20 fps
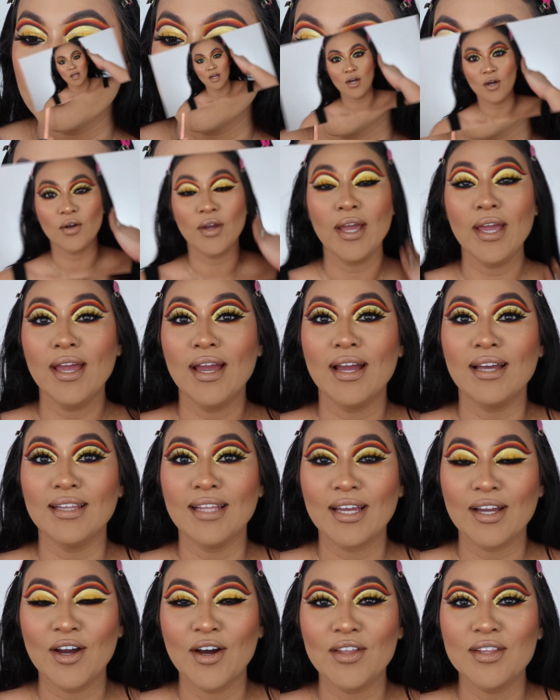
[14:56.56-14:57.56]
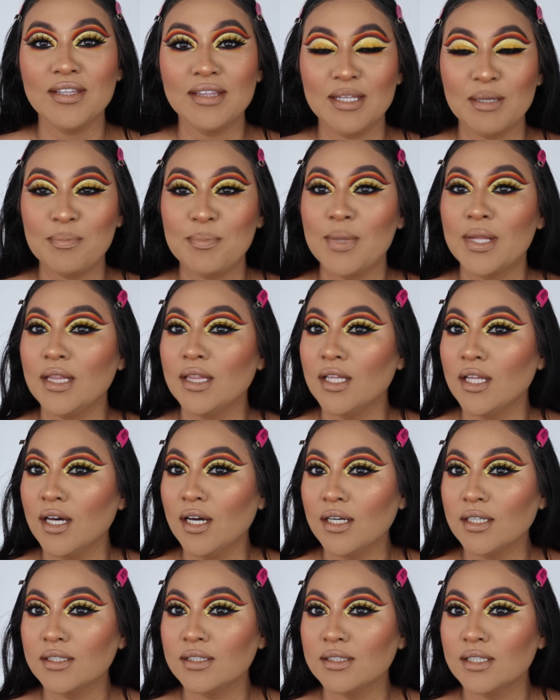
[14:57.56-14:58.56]
Okay, I like how the lip
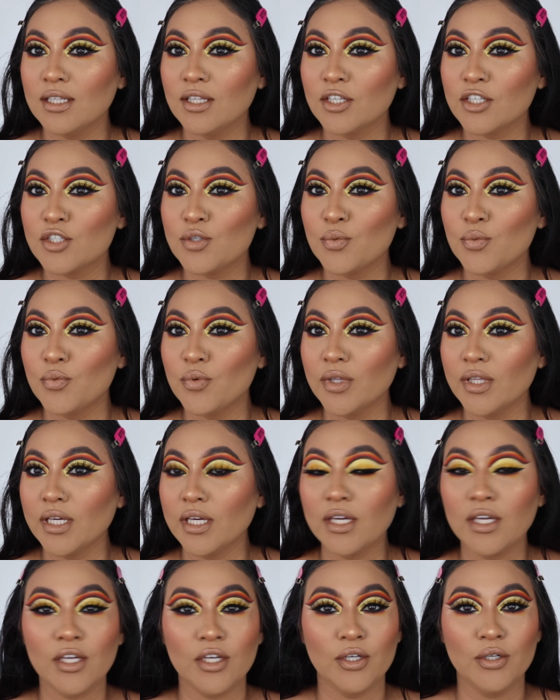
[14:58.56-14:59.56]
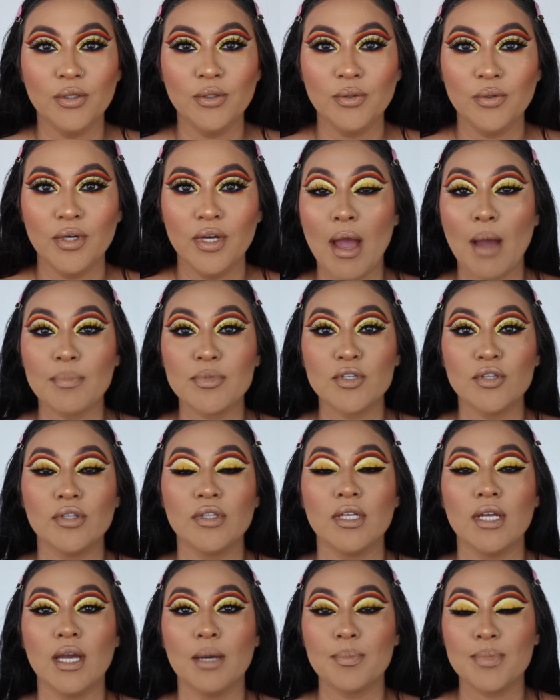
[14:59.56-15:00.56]
looks. It looks really cute.
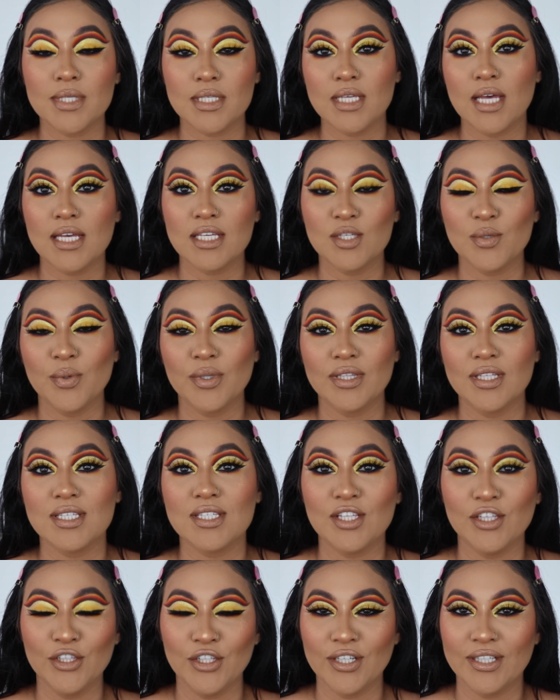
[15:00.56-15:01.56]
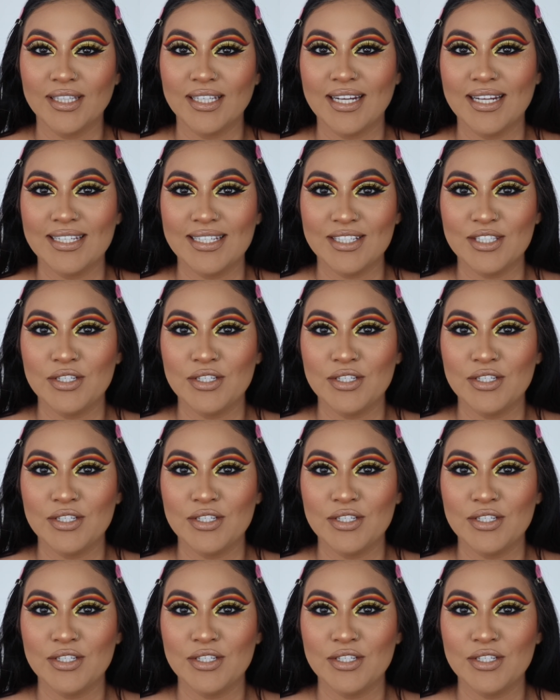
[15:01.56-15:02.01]
Absolutely obsessed with this look that I did